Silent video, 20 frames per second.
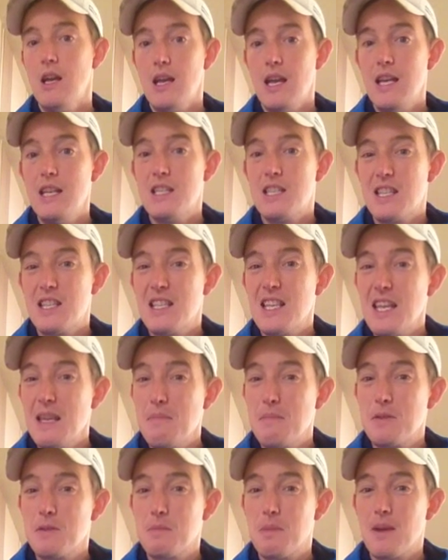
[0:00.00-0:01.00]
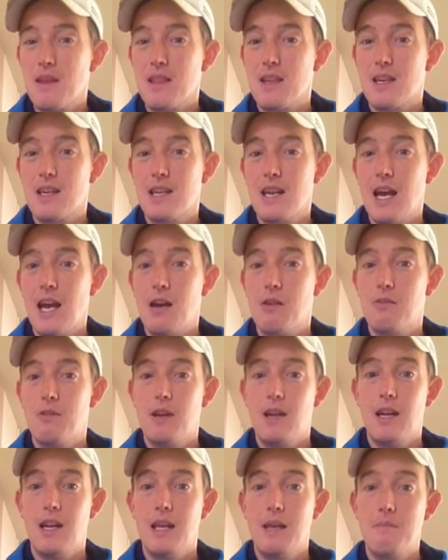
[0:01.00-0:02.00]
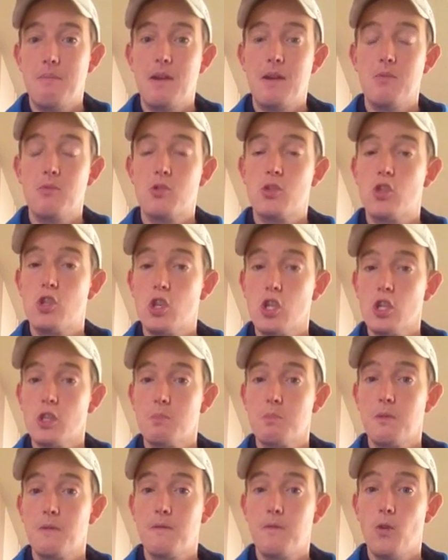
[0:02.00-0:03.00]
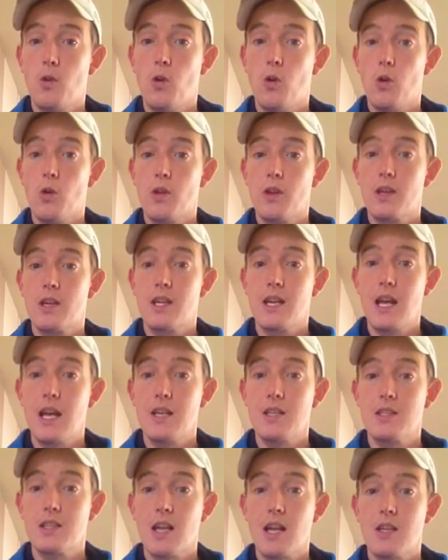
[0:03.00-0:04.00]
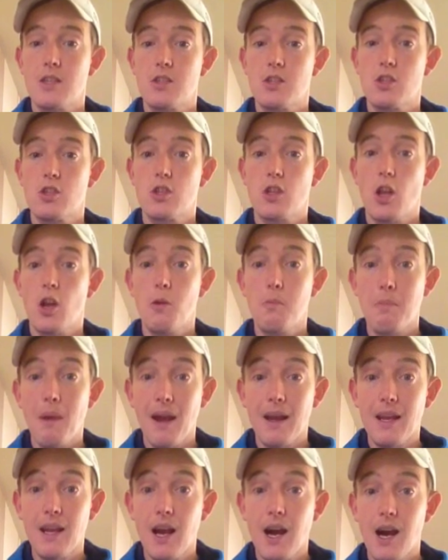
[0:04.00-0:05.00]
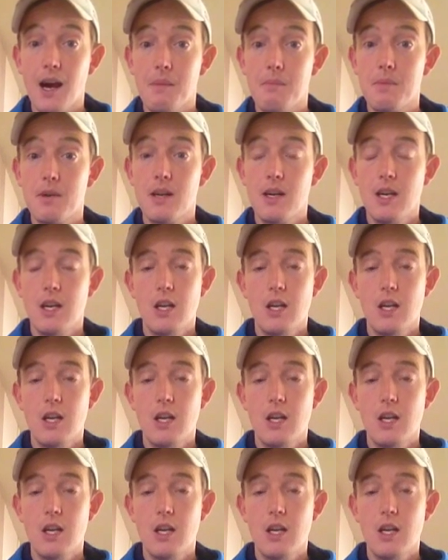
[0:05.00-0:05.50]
the deepest bit of the canal really, but it was just before the canal starts to slope back up.